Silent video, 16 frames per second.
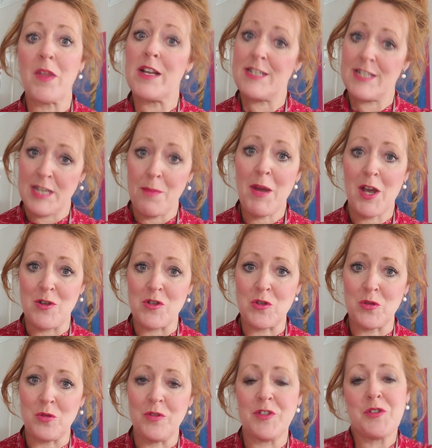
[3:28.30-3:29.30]
same
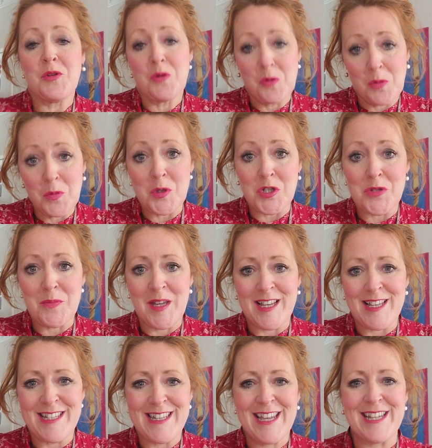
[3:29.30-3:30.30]
household, which
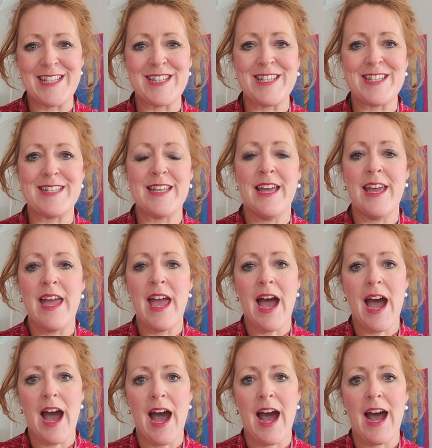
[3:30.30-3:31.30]
makes sense,
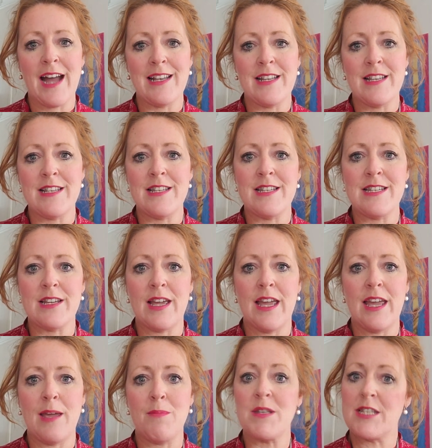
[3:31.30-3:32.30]
and
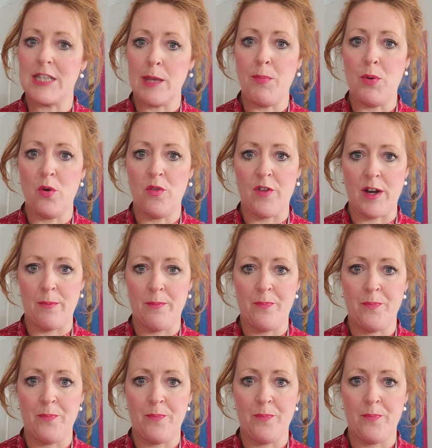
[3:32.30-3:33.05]
sleepover.